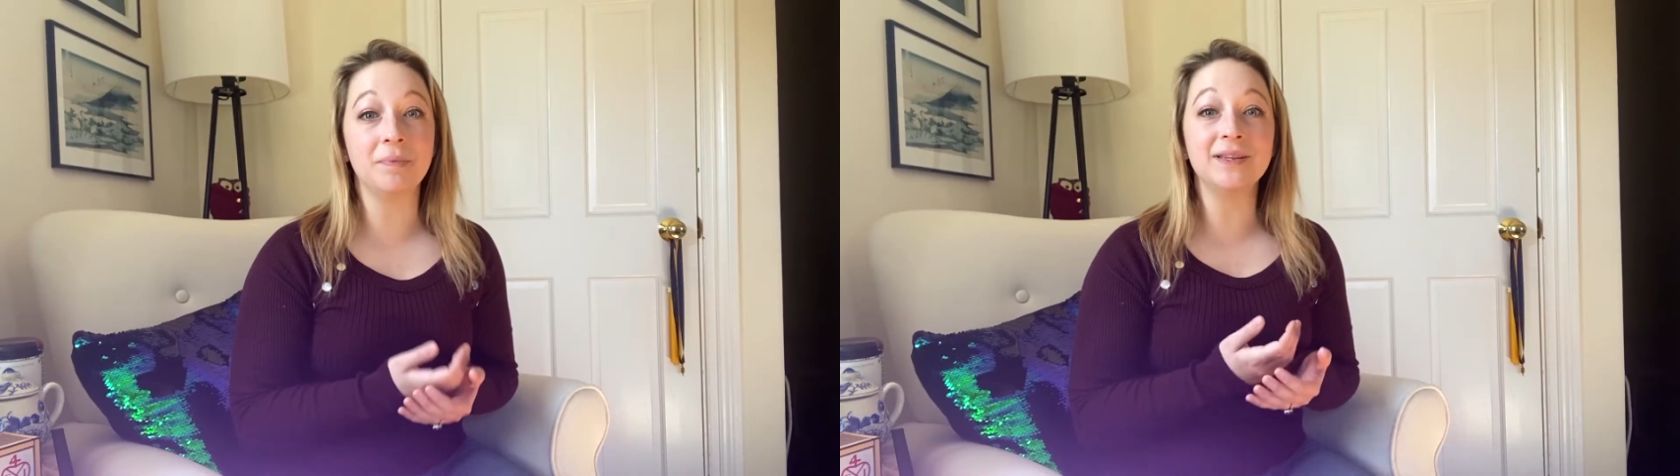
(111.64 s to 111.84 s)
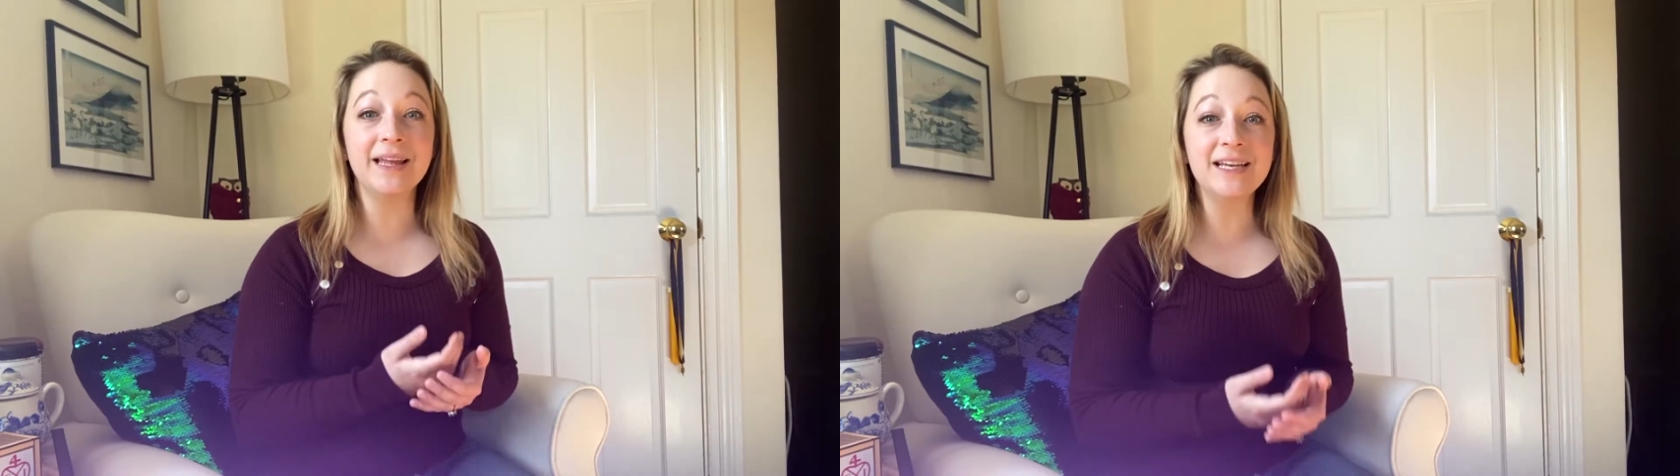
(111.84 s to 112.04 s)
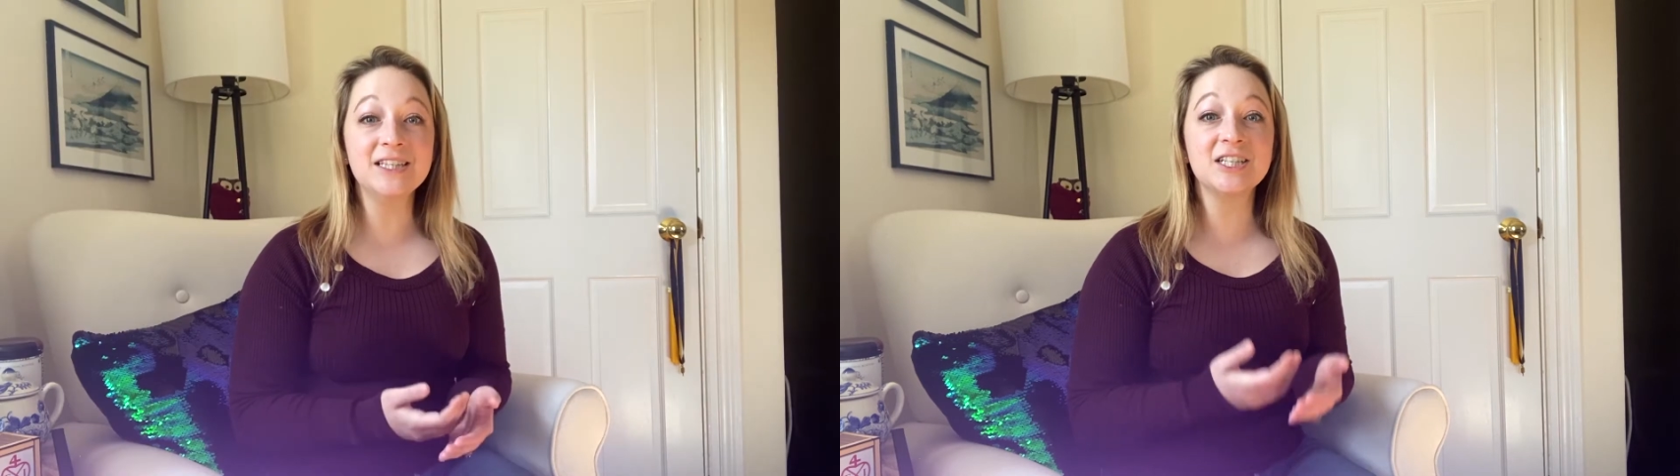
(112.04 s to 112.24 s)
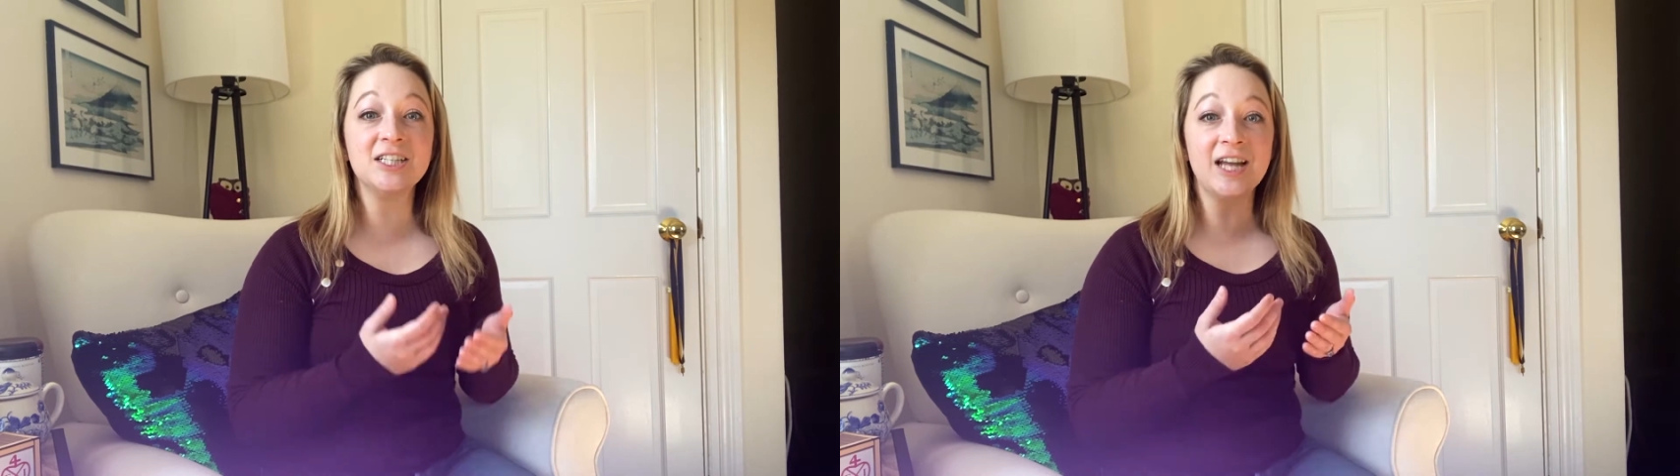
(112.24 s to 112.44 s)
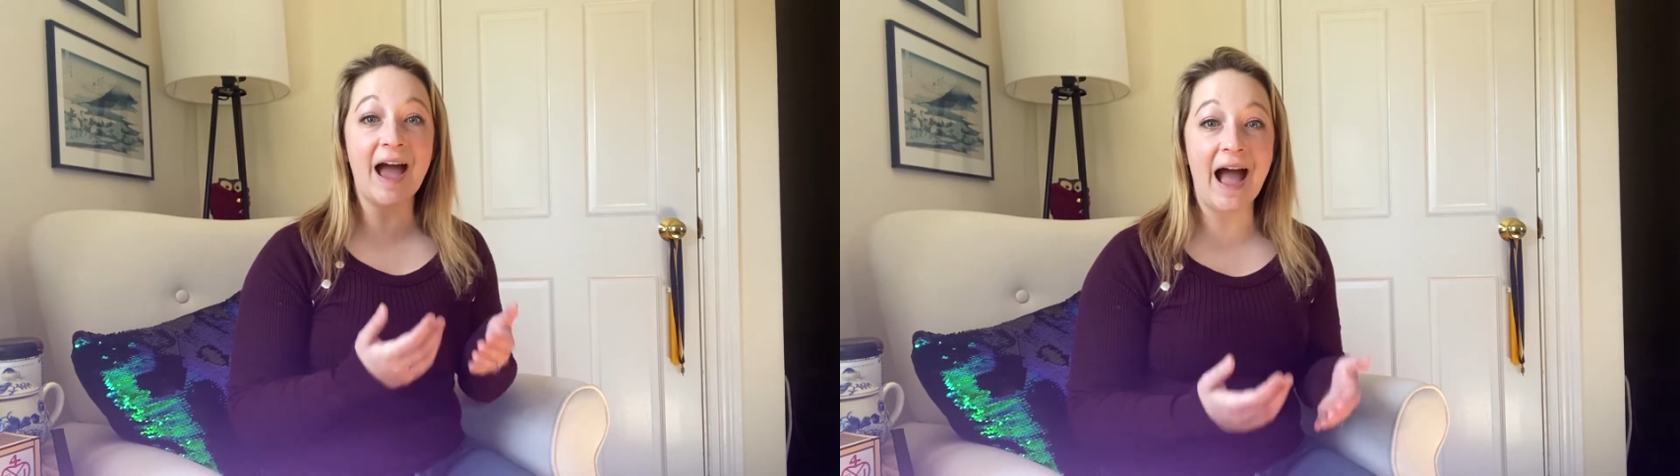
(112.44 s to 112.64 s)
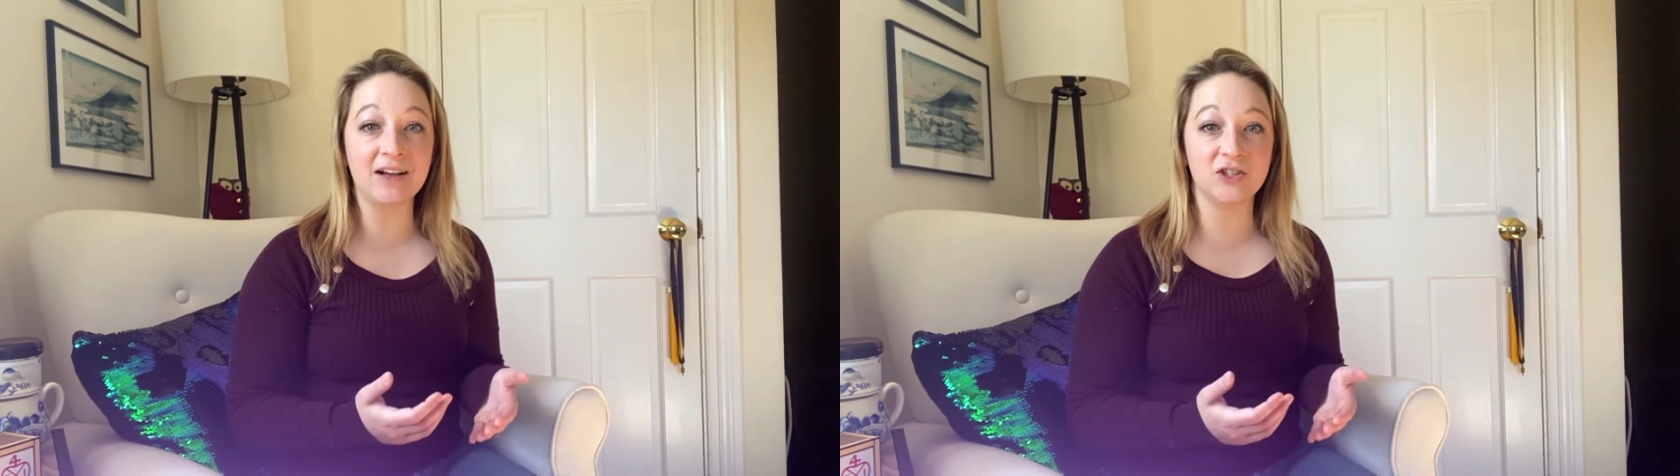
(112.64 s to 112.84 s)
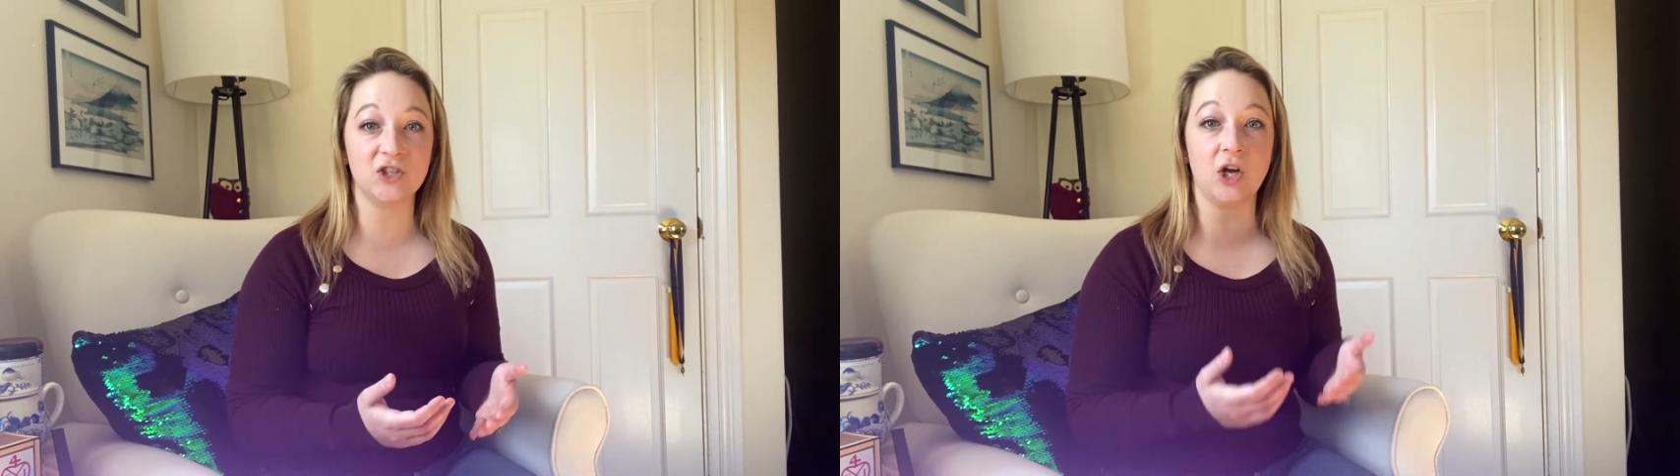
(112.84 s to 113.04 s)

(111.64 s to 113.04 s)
placed taxes